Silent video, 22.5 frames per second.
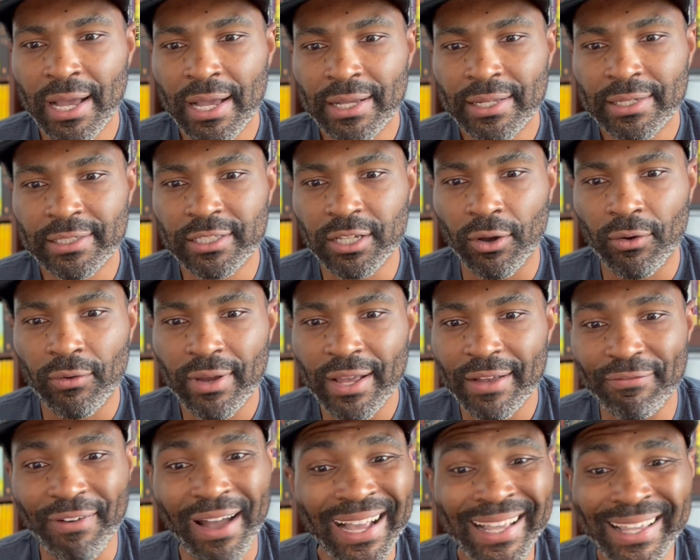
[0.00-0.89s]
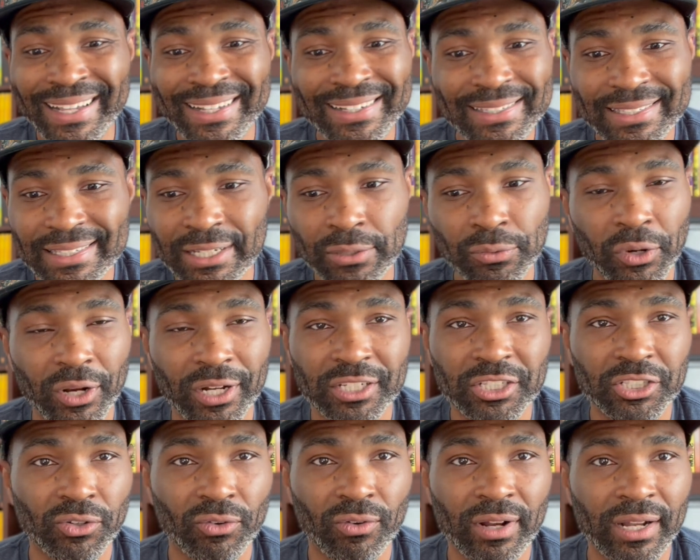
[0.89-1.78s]
and so if I can't see where a
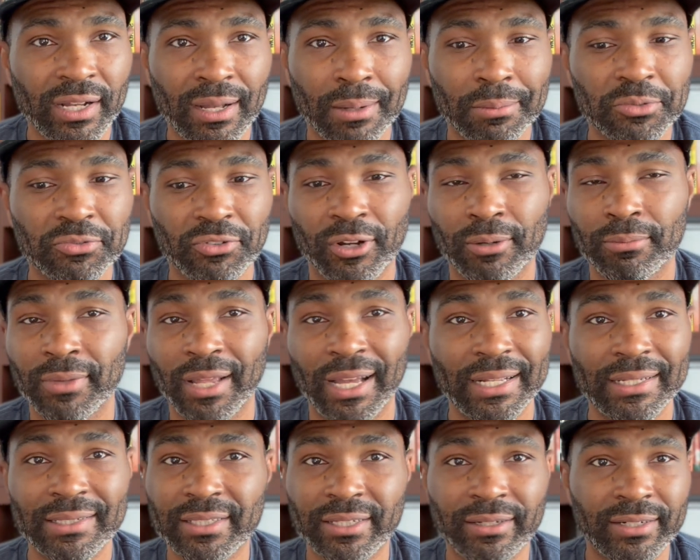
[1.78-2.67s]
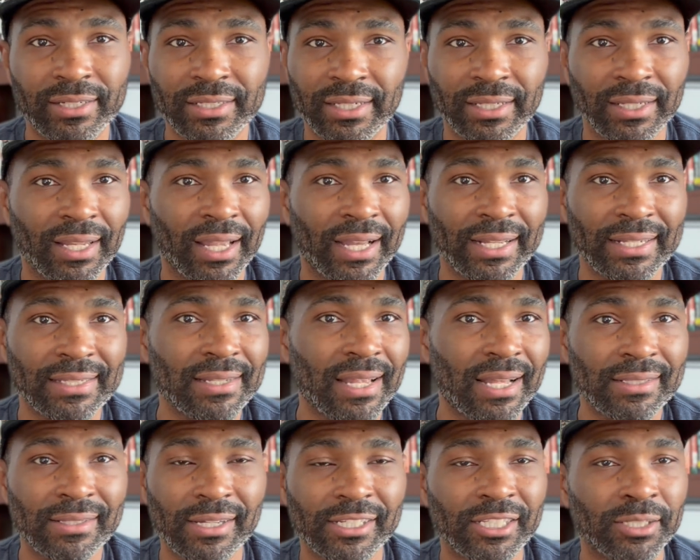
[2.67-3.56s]
story comes from, like, seriously, like, it's
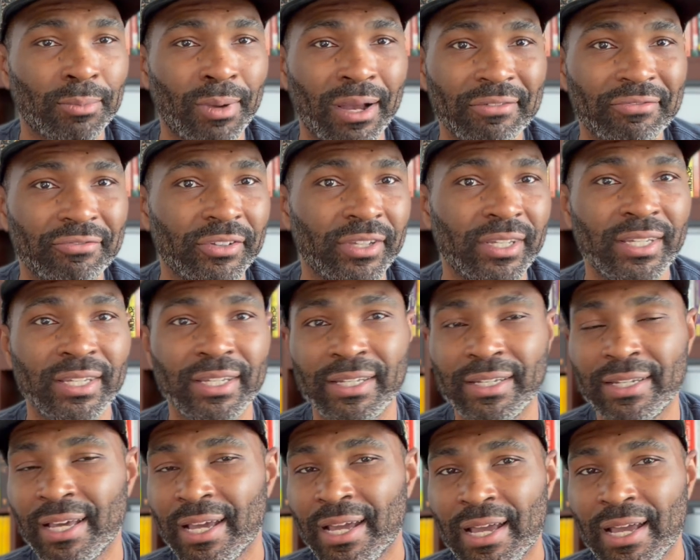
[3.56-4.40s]
not touching my feed,